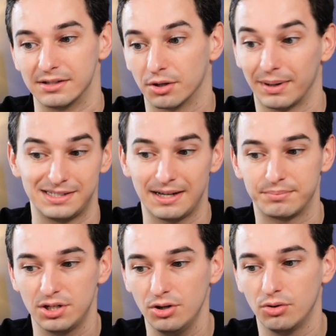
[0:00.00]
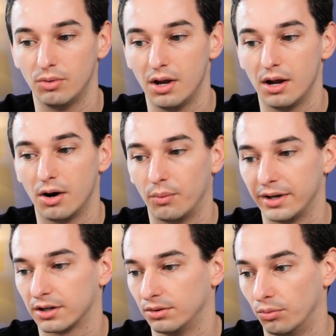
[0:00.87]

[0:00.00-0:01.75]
So by step 2, we are